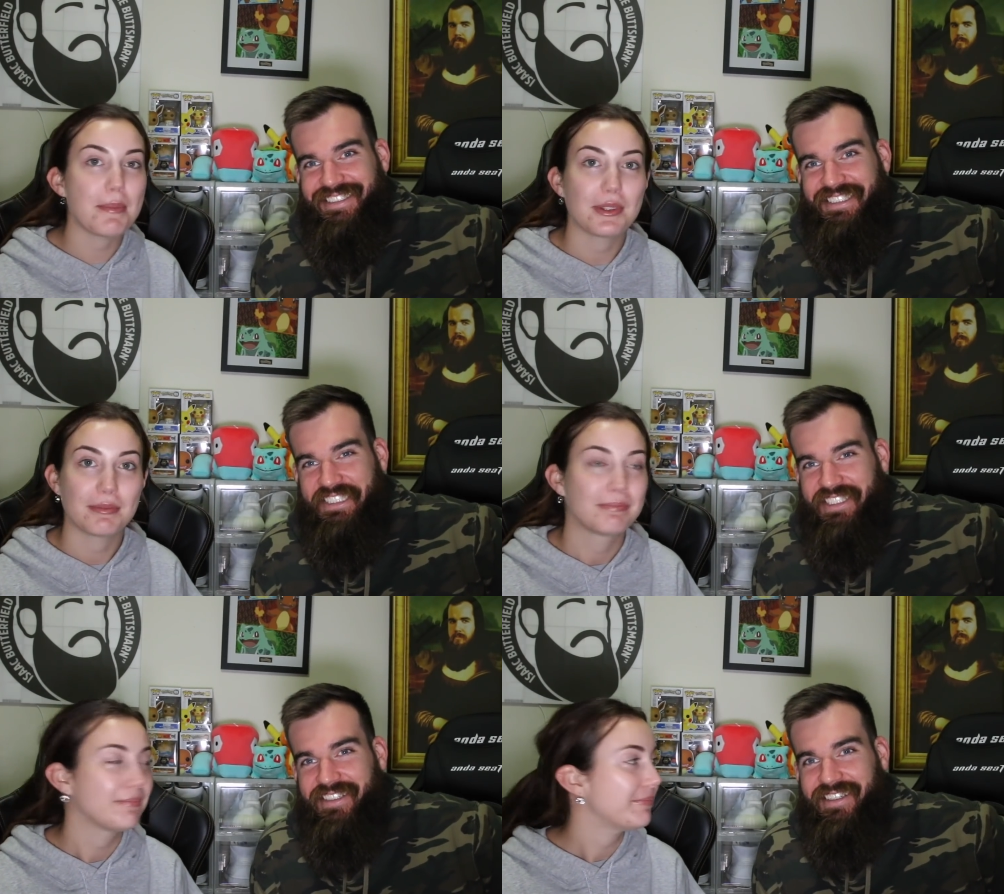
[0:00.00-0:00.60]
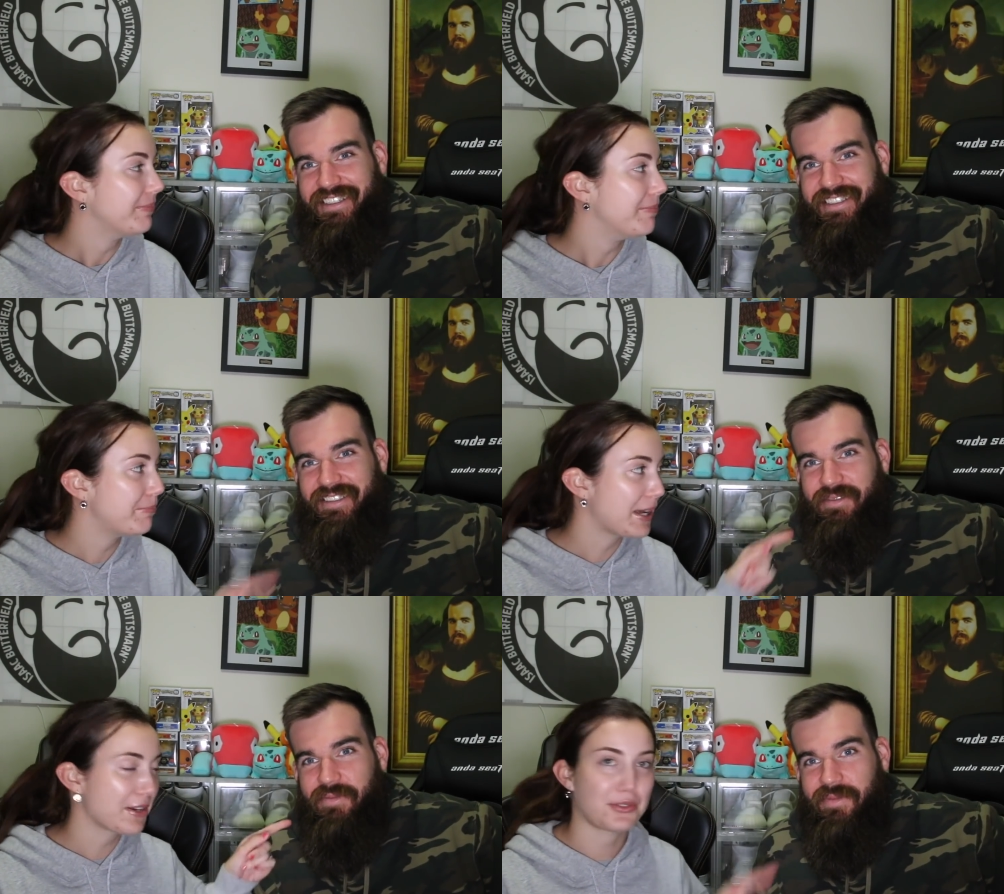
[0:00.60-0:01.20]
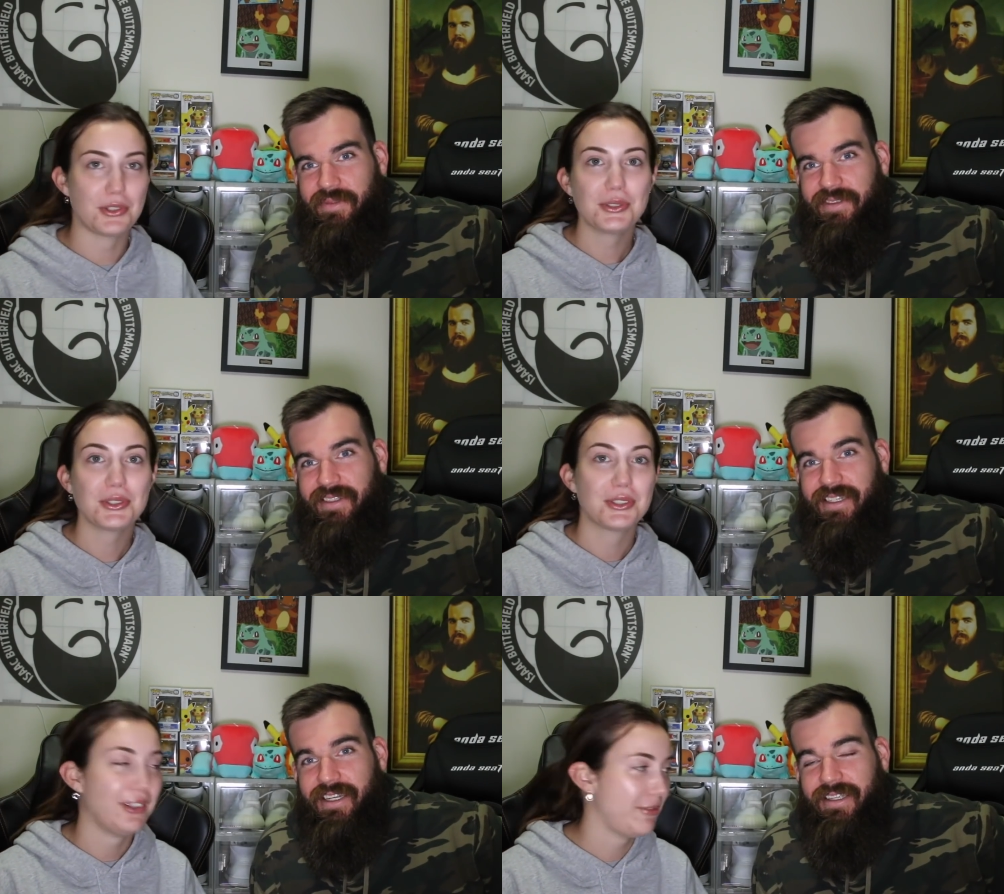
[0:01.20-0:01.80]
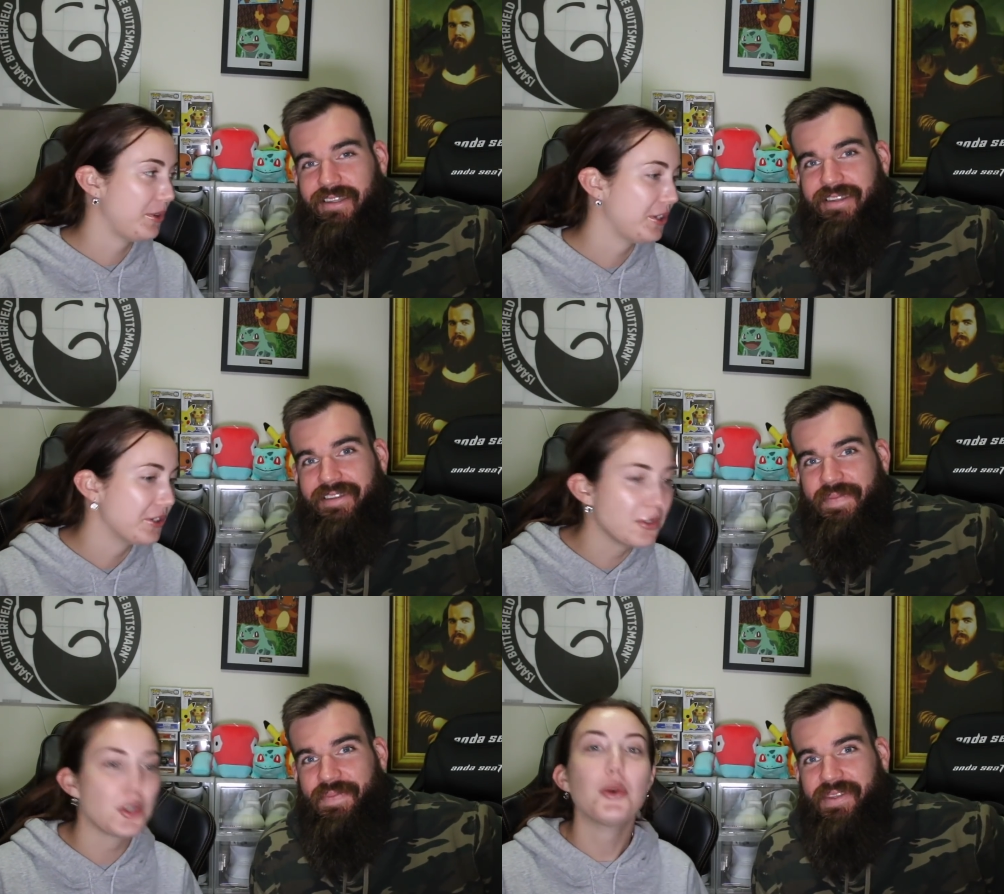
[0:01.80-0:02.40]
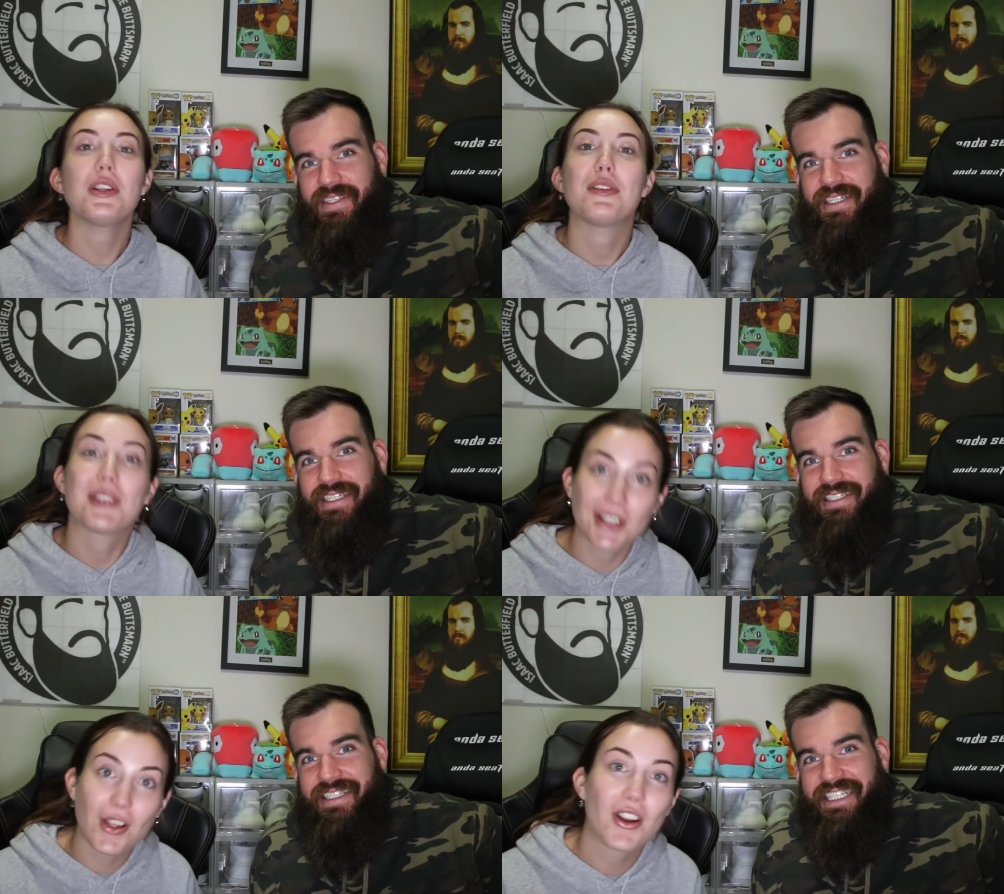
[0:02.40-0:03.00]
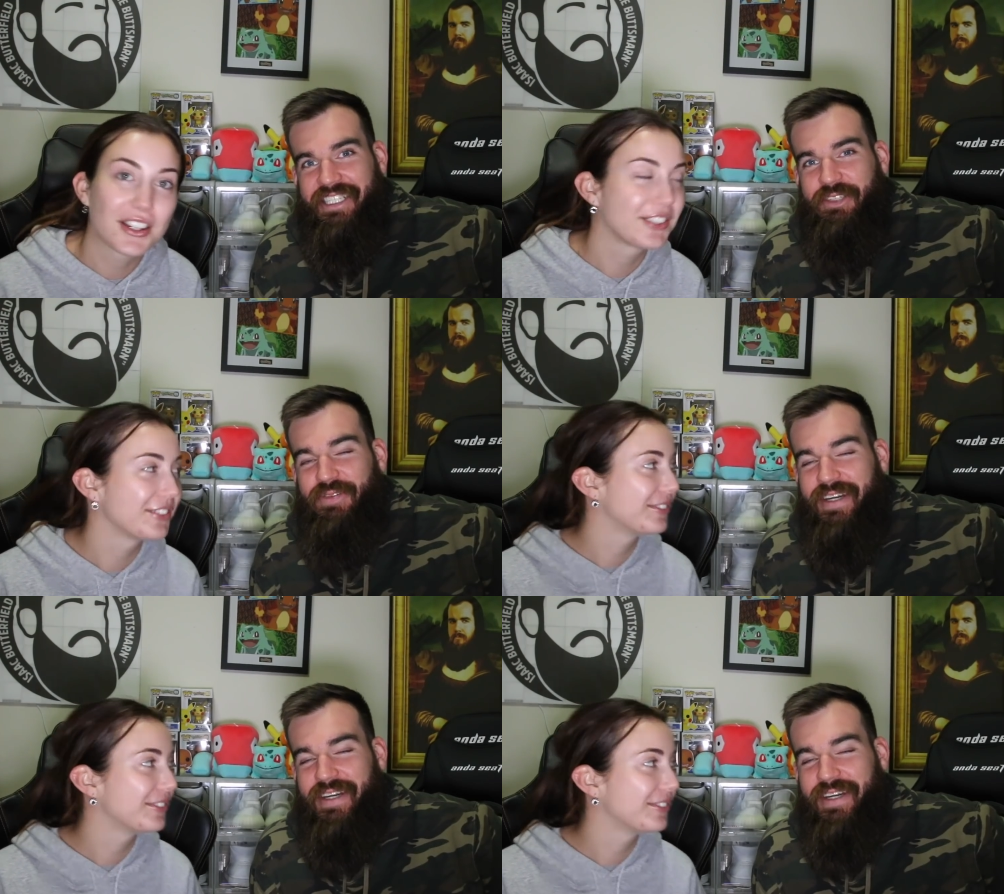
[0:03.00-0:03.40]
Speaker 1: M Butterfield. And we can do it if you like.